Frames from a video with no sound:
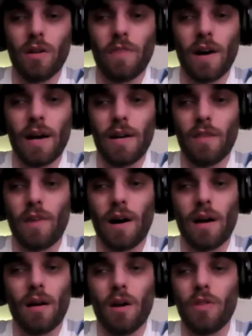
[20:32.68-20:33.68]
fine. You're
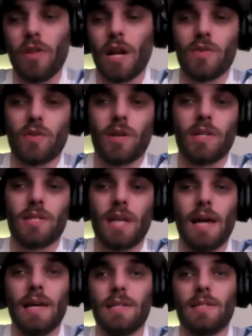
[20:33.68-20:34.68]
fine. All that I was going to
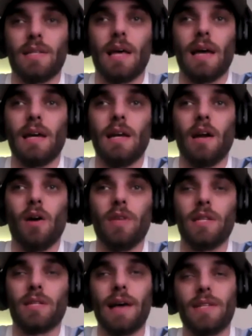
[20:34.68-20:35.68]
say is that
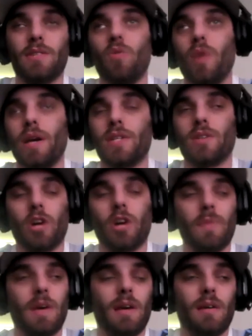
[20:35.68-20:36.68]
these last 2 weeks are going to
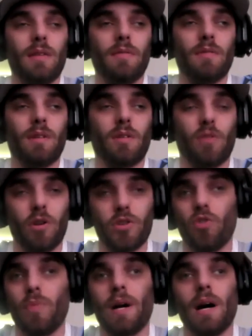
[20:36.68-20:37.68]
be
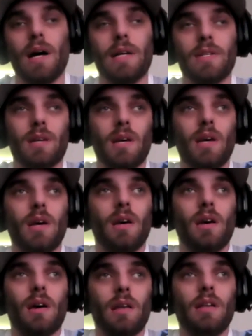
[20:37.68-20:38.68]
crucial because
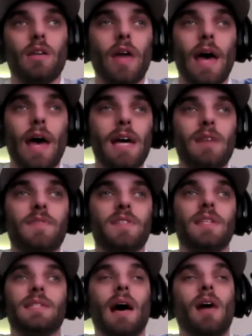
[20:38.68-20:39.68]
the
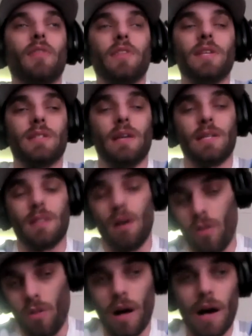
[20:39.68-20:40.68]
AFC South is on
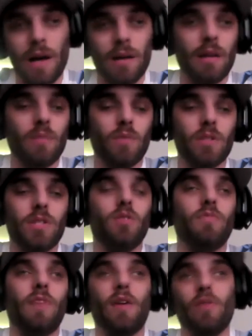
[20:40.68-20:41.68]
the line, and with 2
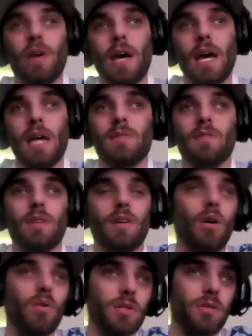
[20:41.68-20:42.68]
final games, if the
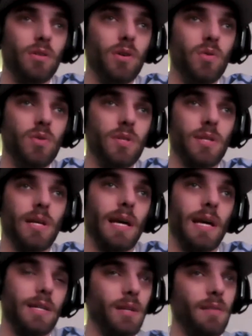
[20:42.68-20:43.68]
Colts lose
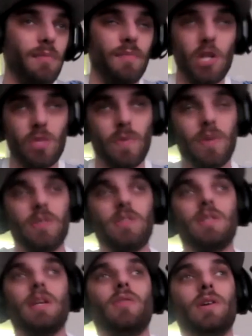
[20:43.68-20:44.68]
against the Pittsburgh
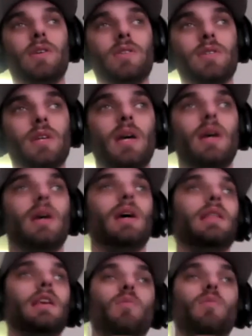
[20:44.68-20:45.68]
Steelers,
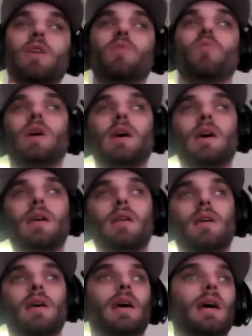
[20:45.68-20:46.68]
and then we win,
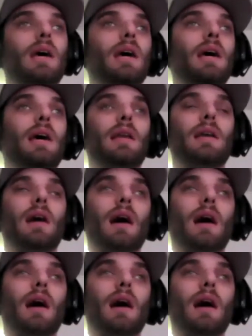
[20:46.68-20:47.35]
and